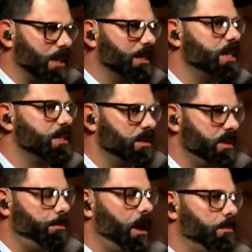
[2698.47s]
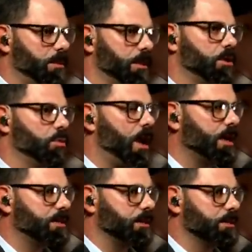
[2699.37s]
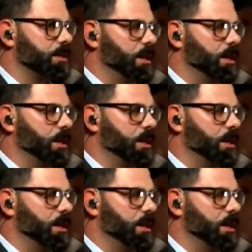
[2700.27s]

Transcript: It needs to be publicly corrected.